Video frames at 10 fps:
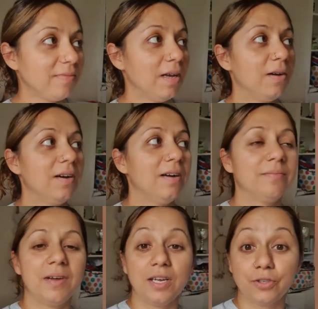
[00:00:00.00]

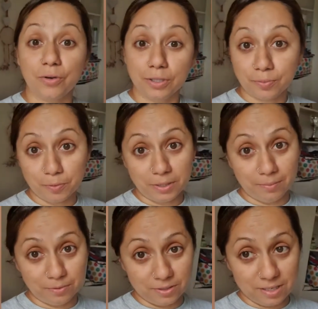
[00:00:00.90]
I try to put
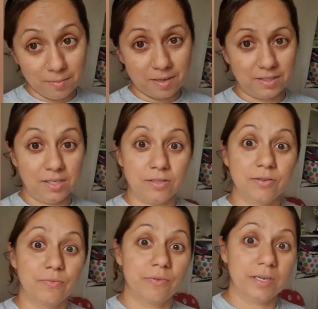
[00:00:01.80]
him to sleep because he
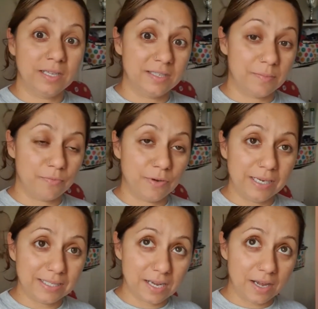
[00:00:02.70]
ends up
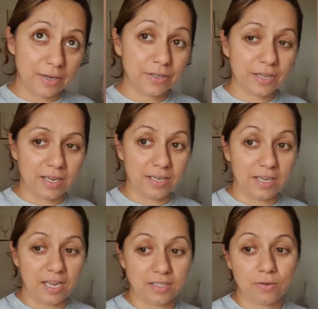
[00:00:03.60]
really tired and he
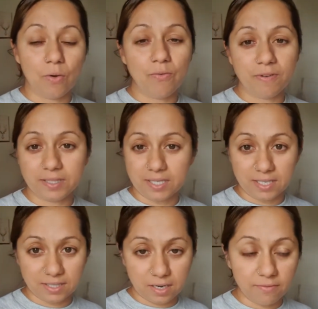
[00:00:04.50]
gets all fussy
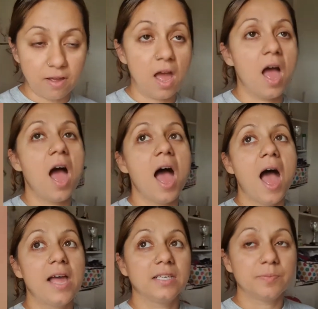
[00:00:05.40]
and stuff,
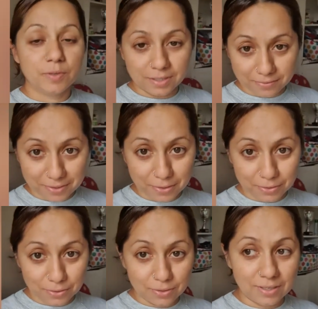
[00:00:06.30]
and it's pretty difficult
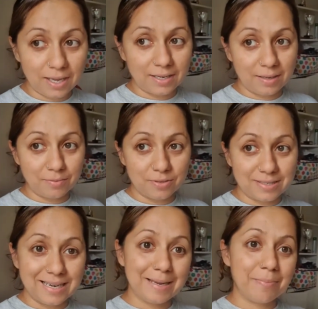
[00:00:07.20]
to get him to
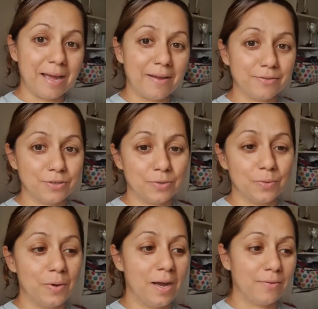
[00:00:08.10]
sleep. I have
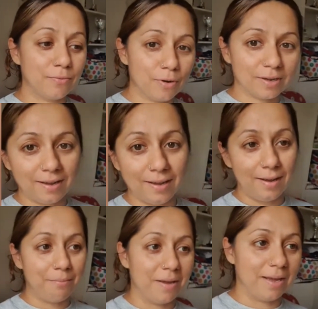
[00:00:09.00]
to rock
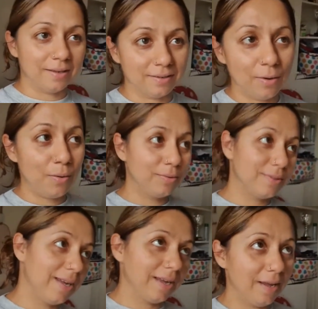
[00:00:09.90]
him and hold
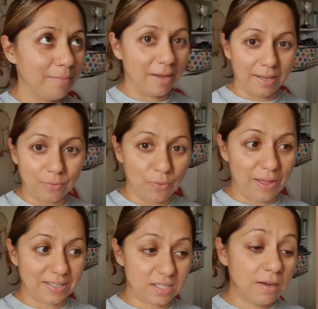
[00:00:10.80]
him and all
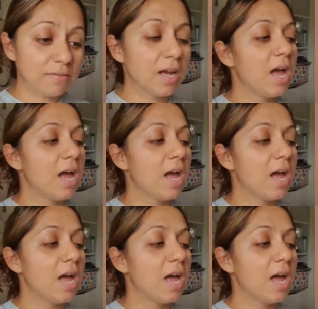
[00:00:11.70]
that stuff.